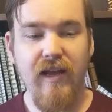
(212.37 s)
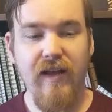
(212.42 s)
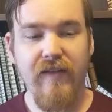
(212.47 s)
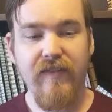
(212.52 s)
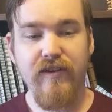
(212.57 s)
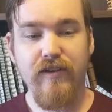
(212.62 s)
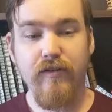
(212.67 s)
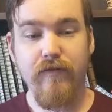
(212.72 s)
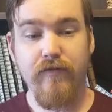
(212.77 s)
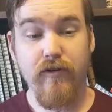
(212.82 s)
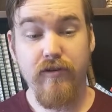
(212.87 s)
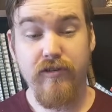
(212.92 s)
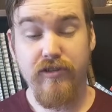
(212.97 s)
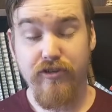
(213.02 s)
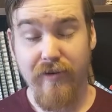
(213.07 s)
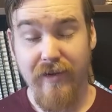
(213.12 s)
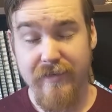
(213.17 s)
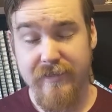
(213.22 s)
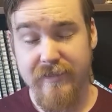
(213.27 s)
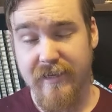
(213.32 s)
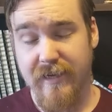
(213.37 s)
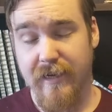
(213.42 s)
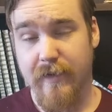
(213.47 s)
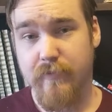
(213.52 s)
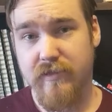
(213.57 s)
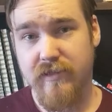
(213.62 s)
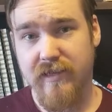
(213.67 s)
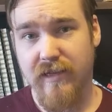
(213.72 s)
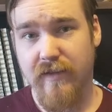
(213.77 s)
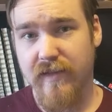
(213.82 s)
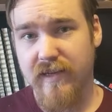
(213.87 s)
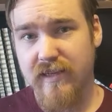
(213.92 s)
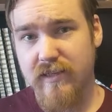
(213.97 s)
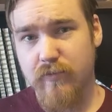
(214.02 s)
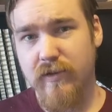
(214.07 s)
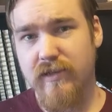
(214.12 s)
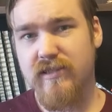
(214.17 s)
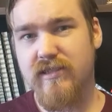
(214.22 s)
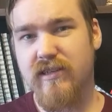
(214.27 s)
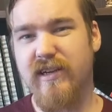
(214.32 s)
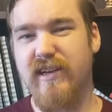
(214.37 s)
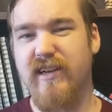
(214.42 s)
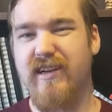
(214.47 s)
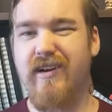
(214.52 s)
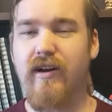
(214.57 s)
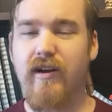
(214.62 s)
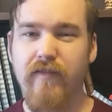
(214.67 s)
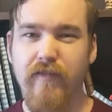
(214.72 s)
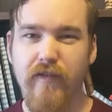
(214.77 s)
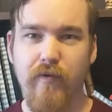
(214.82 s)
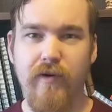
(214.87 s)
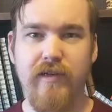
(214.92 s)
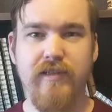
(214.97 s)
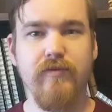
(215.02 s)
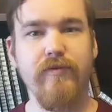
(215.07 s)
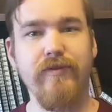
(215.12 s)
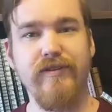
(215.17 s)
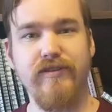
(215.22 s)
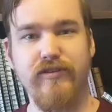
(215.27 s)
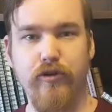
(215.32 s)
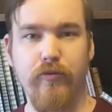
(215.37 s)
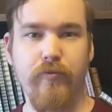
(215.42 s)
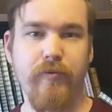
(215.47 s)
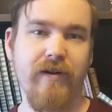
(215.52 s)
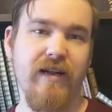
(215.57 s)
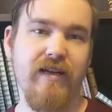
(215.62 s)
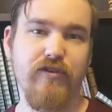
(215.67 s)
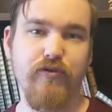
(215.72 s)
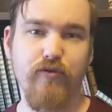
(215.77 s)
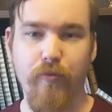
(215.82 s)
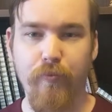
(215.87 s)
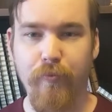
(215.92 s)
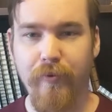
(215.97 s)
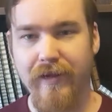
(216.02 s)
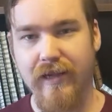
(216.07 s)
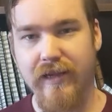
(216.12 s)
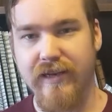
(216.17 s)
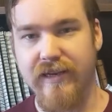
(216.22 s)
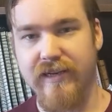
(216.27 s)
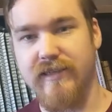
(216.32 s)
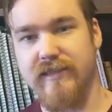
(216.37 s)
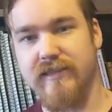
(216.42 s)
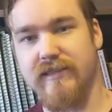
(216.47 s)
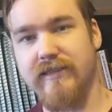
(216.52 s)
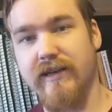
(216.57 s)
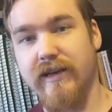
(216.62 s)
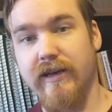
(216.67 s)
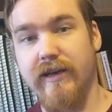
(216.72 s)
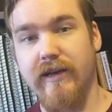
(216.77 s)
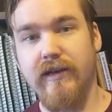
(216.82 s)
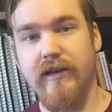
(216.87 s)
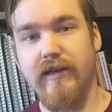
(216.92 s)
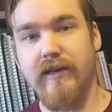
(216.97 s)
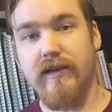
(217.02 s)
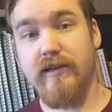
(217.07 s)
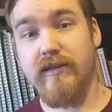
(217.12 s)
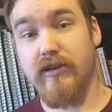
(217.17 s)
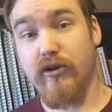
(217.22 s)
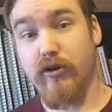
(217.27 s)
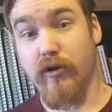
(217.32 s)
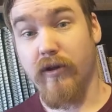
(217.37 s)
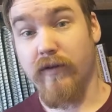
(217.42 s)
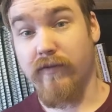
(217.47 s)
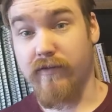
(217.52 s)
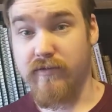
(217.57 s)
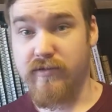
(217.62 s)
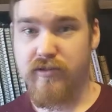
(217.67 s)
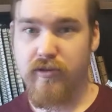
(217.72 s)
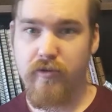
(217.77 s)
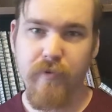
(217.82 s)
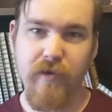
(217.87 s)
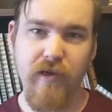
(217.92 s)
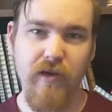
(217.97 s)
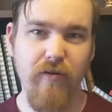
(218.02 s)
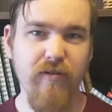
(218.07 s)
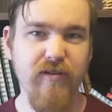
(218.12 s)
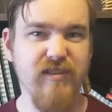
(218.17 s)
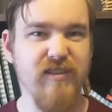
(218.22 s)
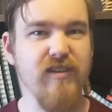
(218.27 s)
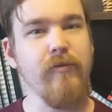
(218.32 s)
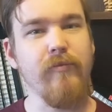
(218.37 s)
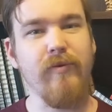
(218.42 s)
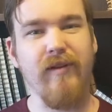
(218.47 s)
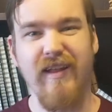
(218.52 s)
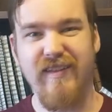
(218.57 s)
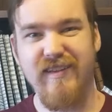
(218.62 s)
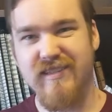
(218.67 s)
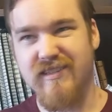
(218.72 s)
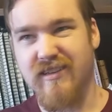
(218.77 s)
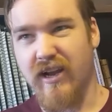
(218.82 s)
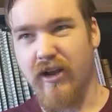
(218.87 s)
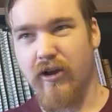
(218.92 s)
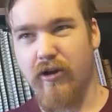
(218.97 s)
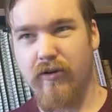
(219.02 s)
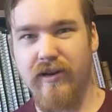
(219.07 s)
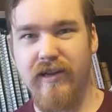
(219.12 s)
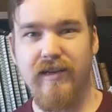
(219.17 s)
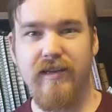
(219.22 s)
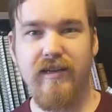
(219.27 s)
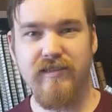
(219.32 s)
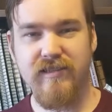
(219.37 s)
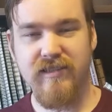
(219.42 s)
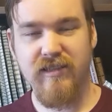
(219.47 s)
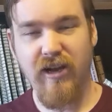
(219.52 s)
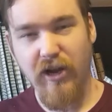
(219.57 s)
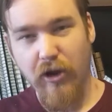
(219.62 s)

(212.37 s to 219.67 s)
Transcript: Then you've got your adepts. Now these ones are your ones with the supernatural abilities. So if you're a superhero, it's going to be like the psionics.